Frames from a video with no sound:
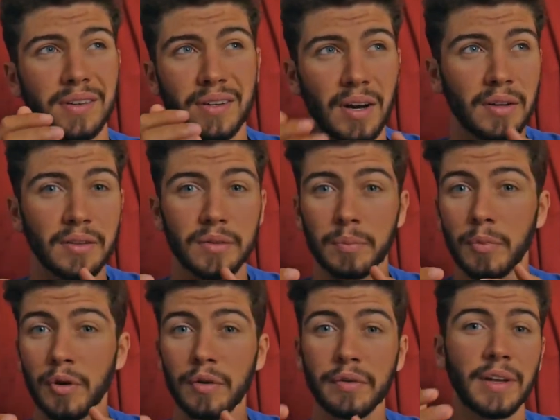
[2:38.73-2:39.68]
can't
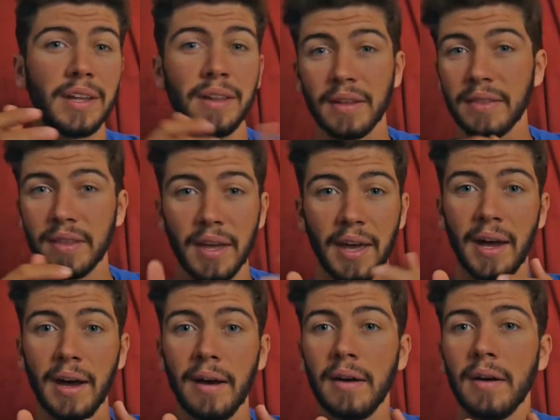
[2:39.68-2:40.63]
move enough
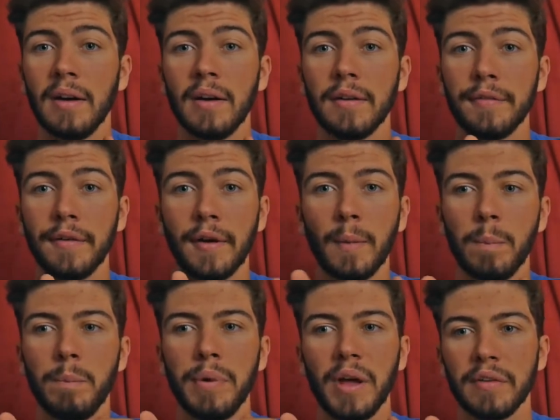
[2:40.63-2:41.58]
air for
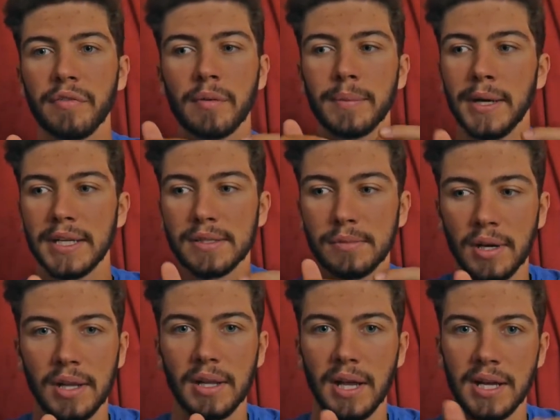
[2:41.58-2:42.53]
perform as
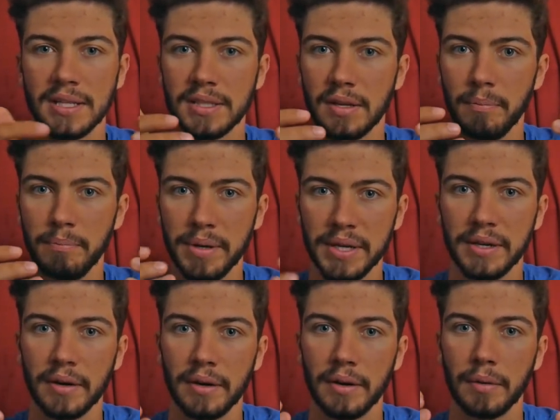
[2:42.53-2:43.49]
well as a
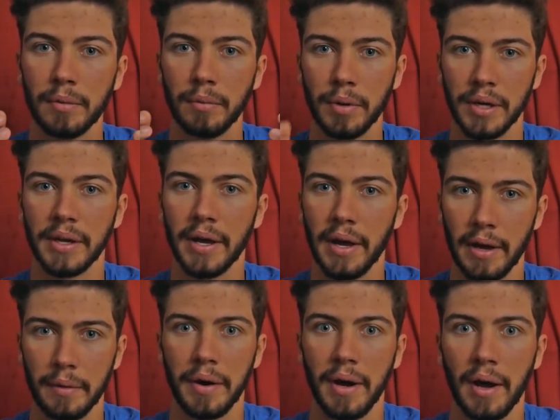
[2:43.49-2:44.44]
bigger wing
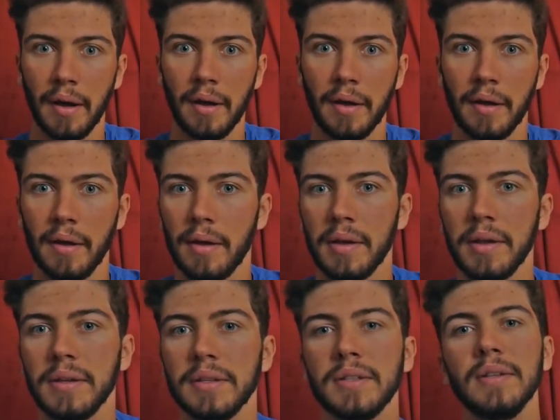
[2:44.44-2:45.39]
area.
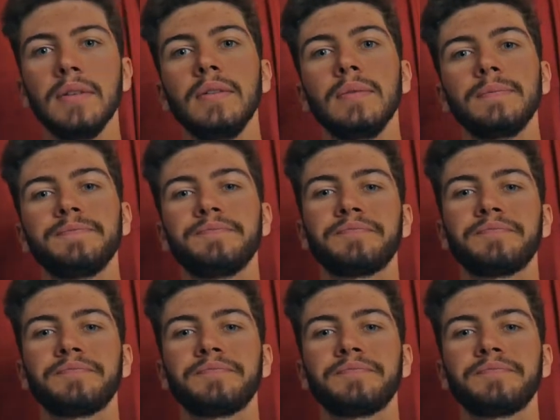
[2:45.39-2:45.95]
So